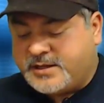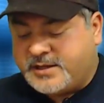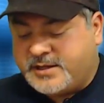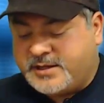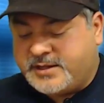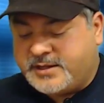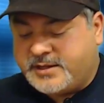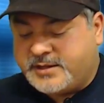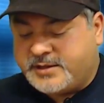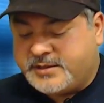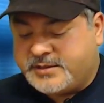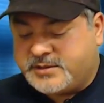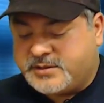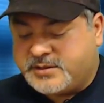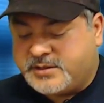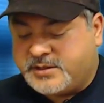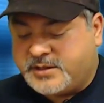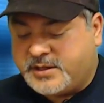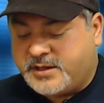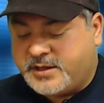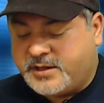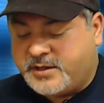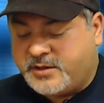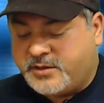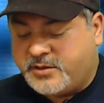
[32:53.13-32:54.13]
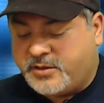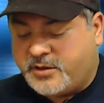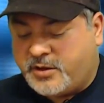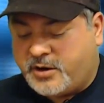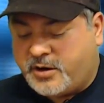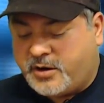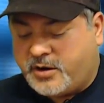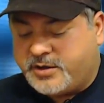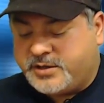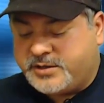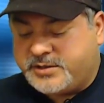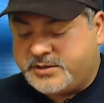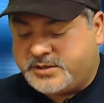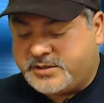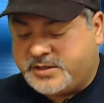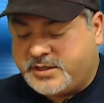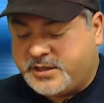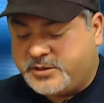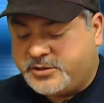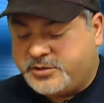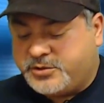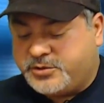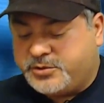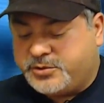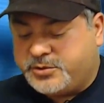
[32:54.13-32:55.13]
is the artist that
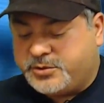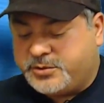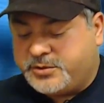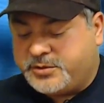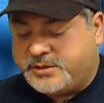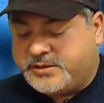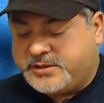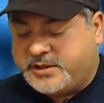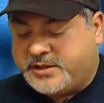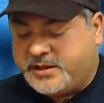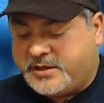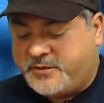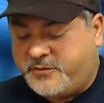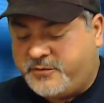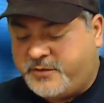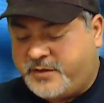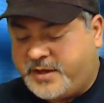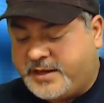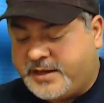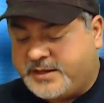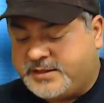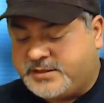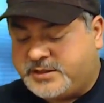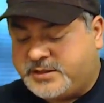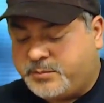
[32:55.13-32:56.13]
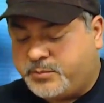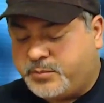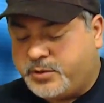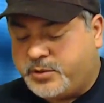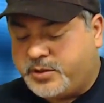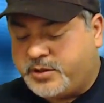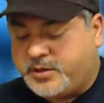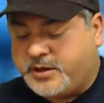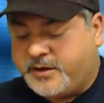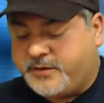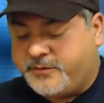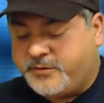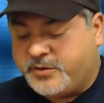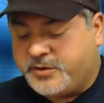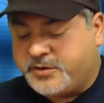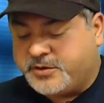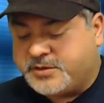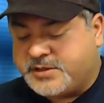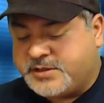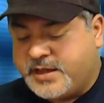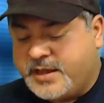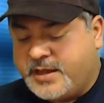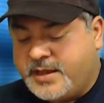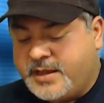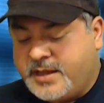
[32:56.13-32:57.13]
drew a ton of fantasy book covers,
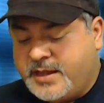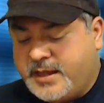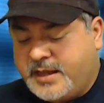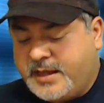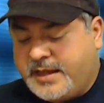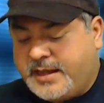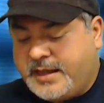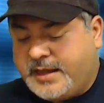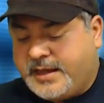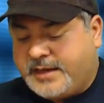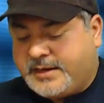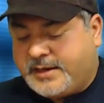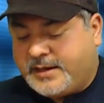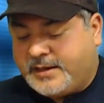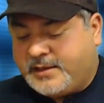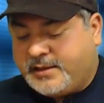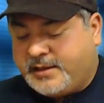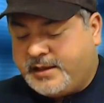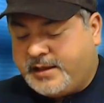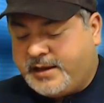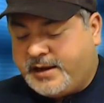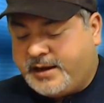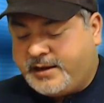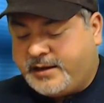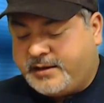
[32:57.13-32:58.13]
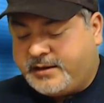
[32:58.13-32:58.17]
and I like